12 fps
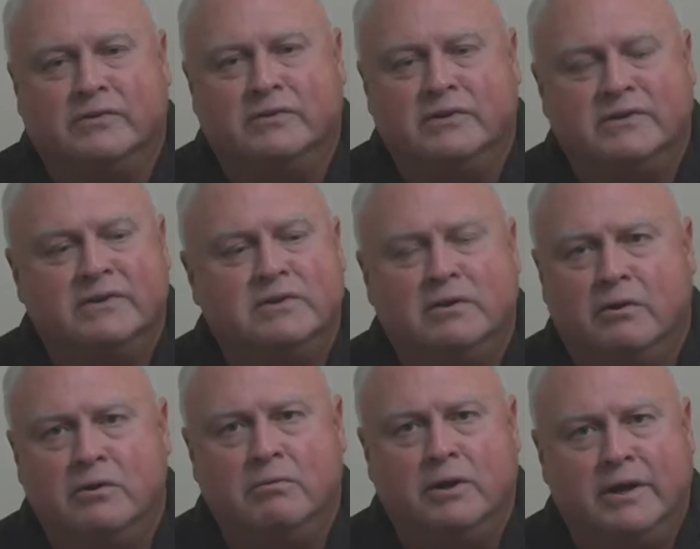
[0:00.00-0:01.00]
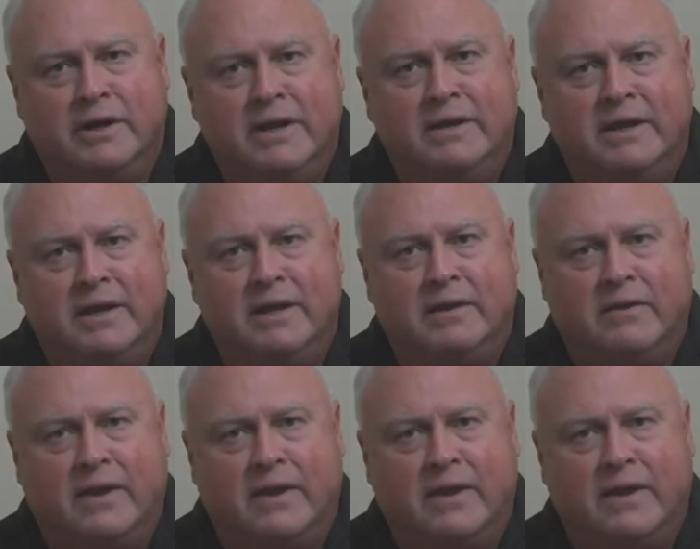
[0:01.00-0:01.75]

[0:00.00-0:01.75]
And she says, you really need to get